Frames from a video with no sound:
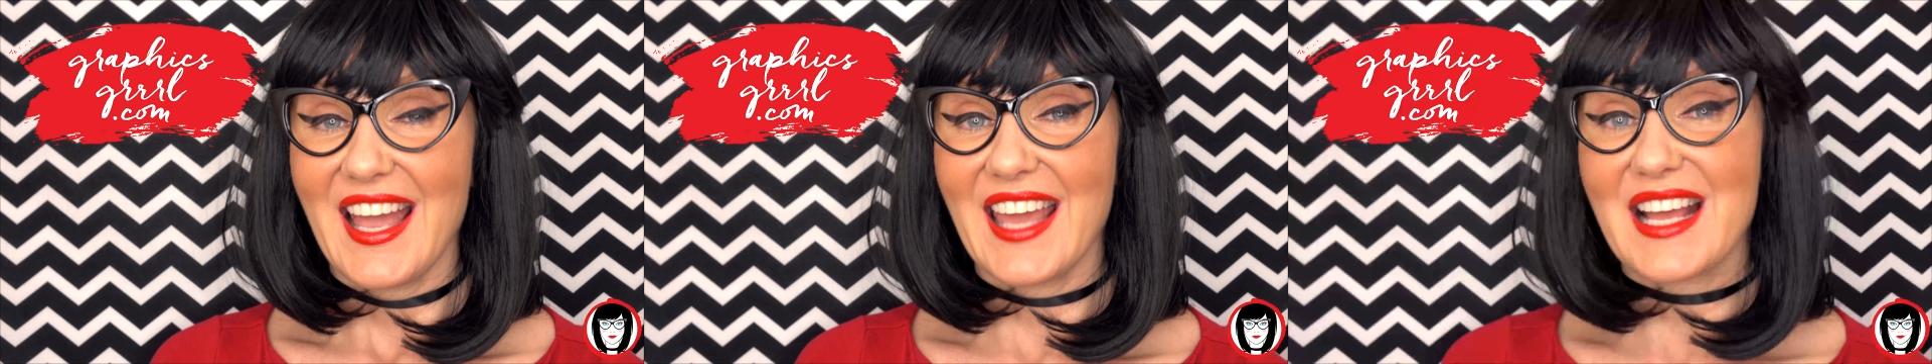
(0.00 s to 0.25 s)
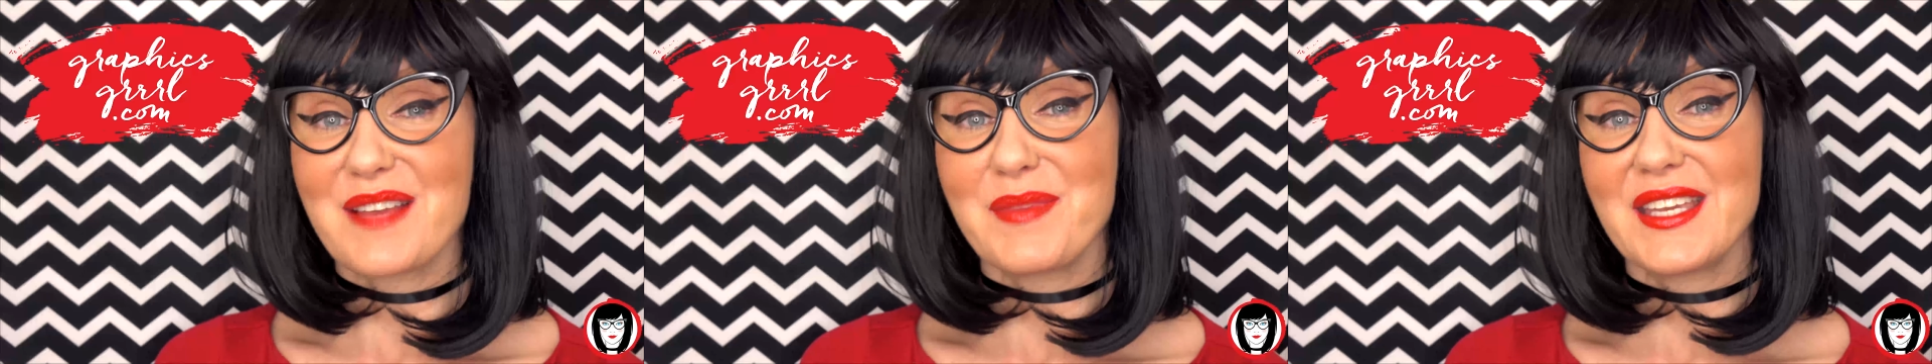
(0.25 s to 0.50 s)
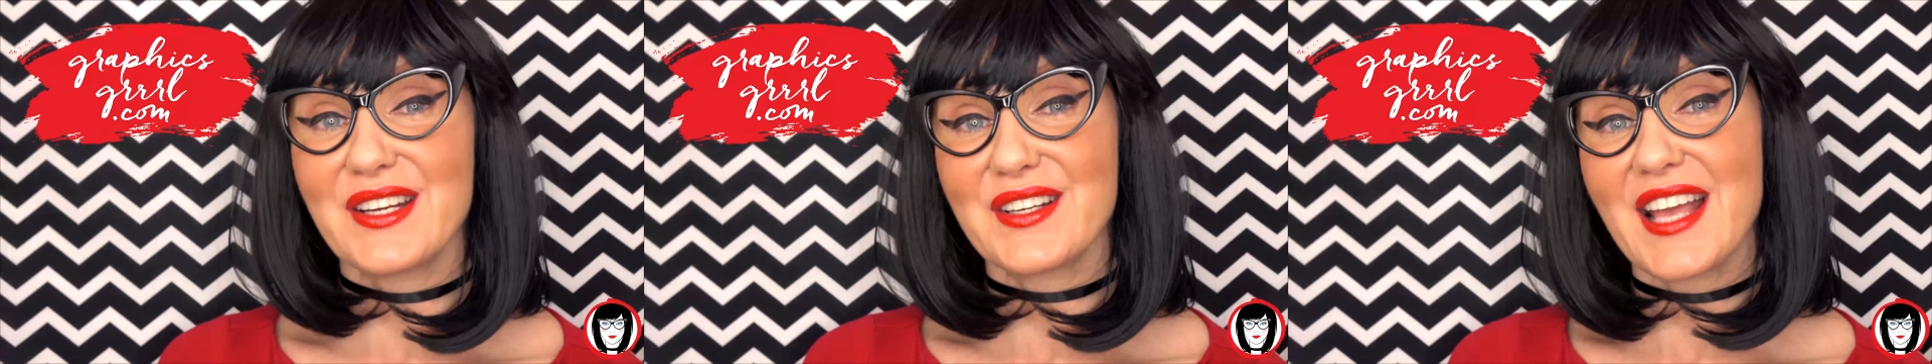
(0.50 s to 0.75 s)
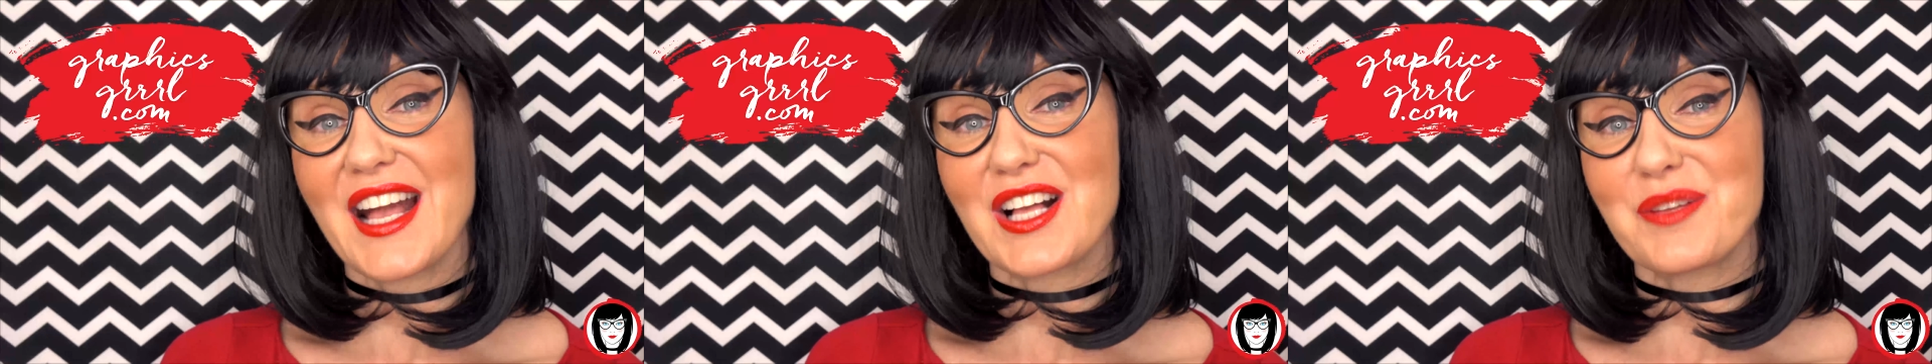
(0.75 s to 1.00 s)
And I'm here
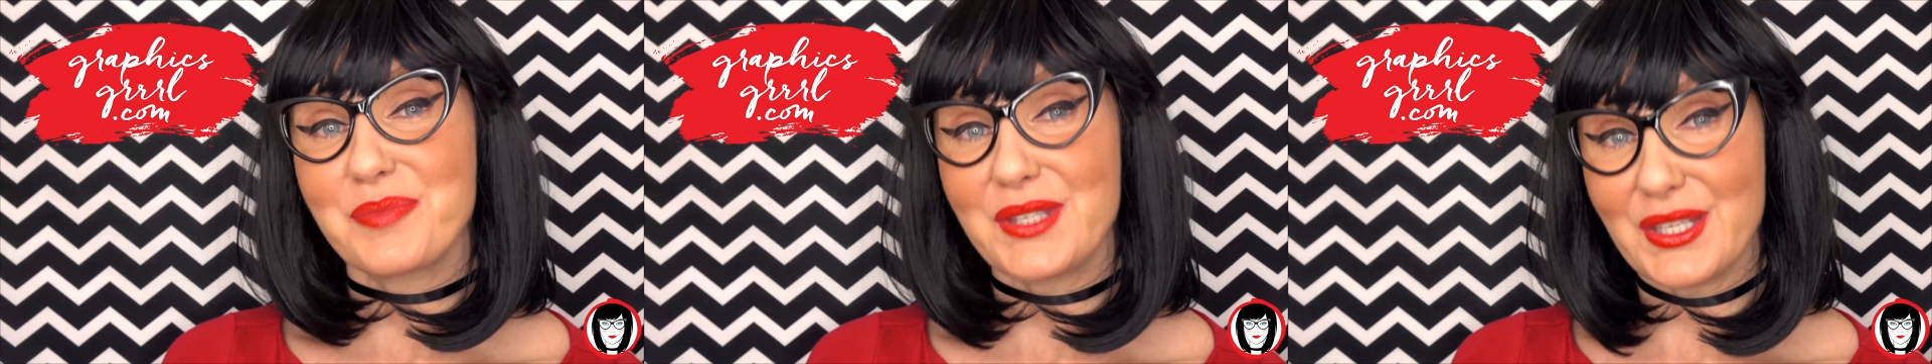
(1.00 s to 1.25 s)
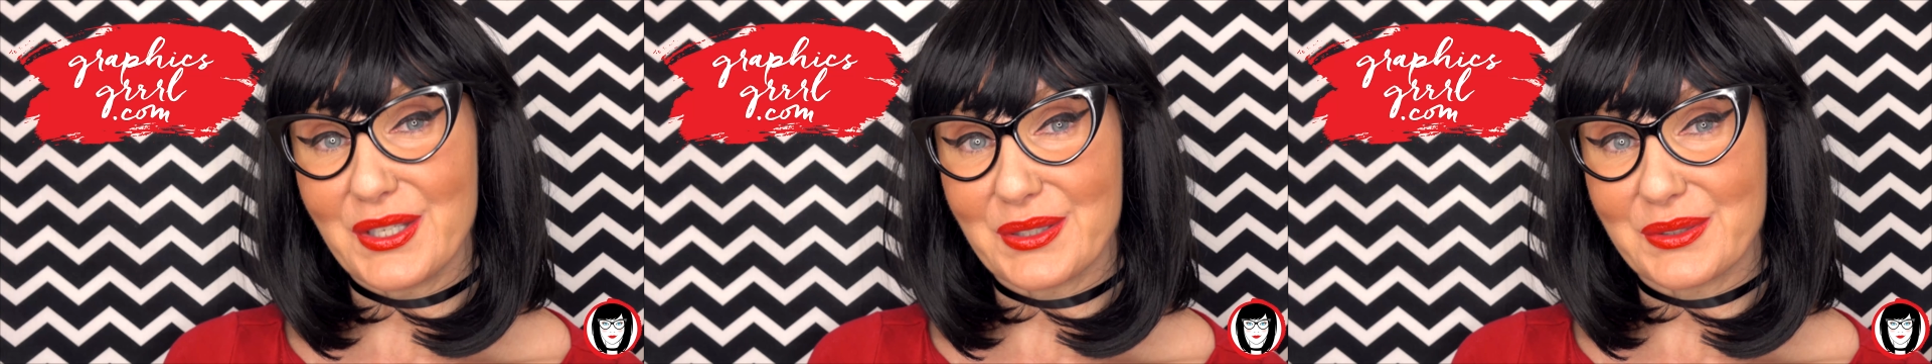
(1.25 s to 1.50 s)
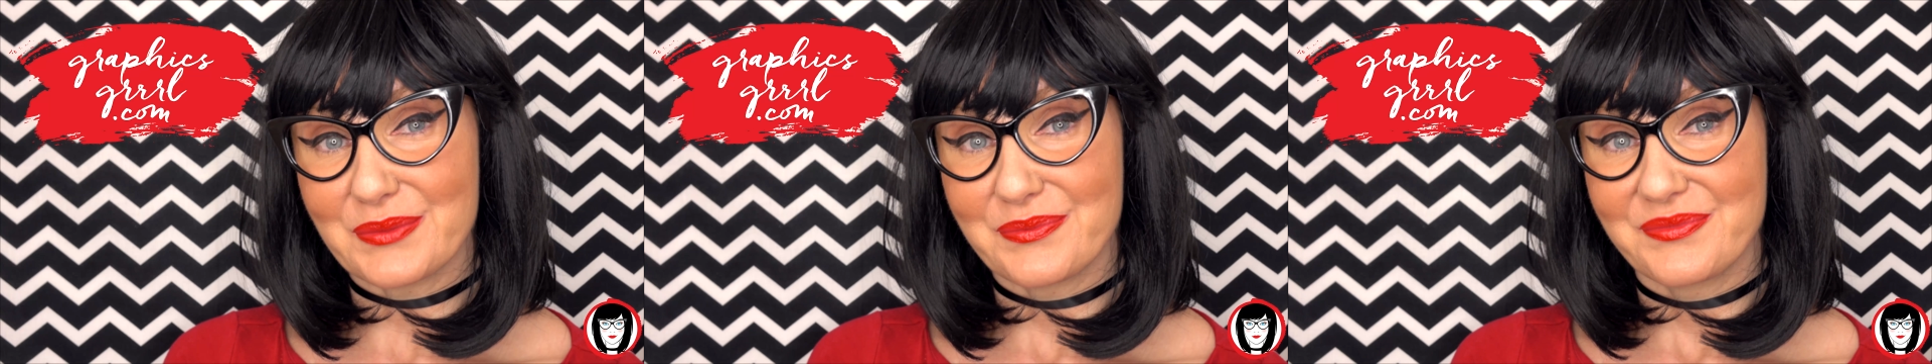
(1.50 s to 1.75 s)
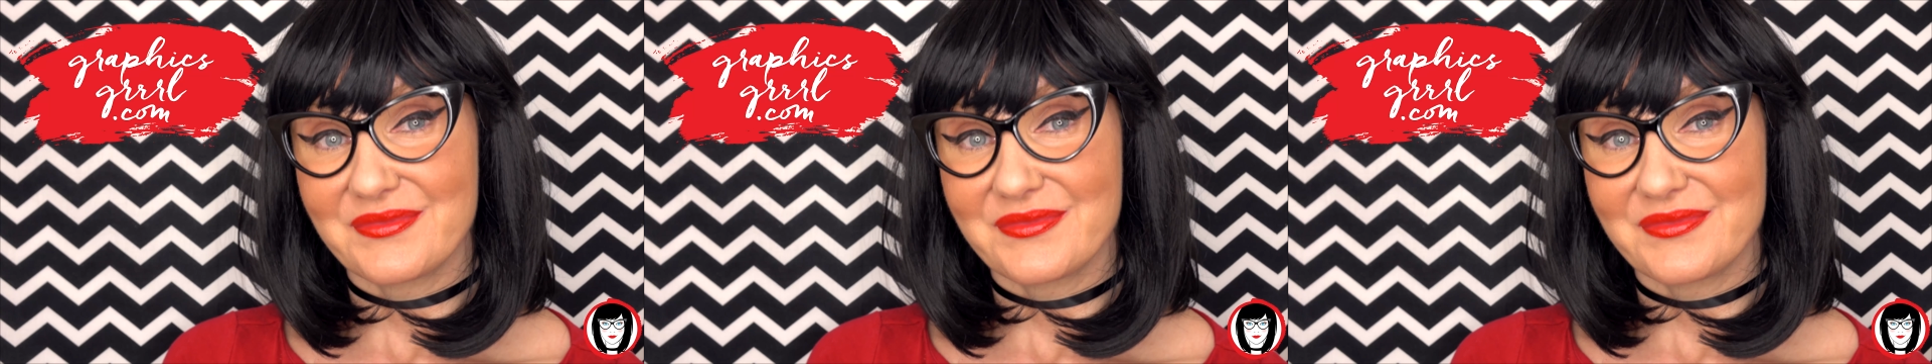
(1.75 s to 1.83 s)
to help you